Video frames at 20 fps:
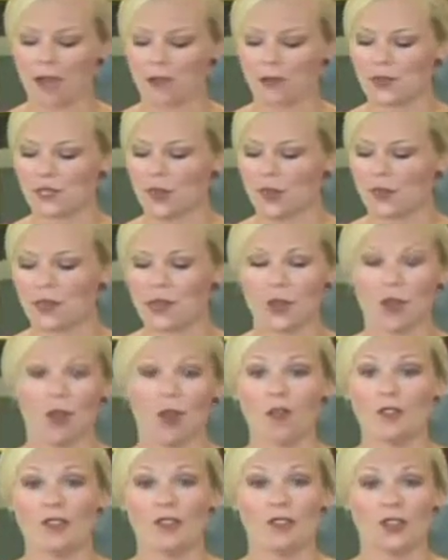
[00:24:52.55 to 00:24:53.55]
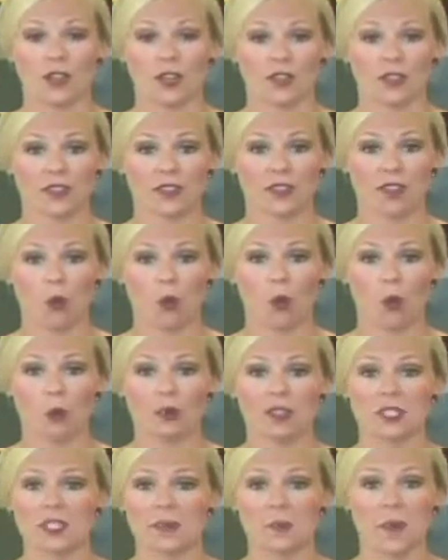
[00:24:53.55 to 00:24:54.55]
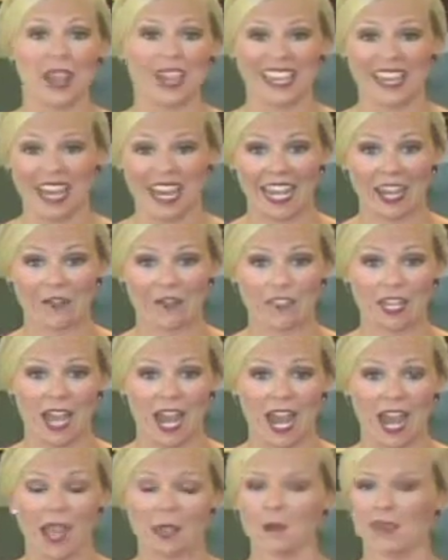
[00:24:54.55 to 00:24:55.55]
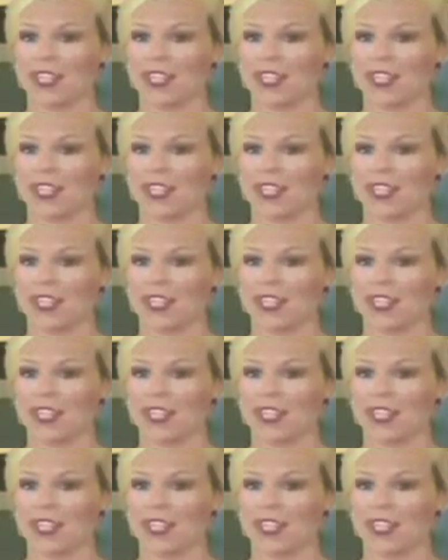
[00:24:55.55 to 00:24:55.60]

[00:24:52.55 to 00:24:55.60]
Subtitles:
So you can also serve this cold, spike it ahead of time,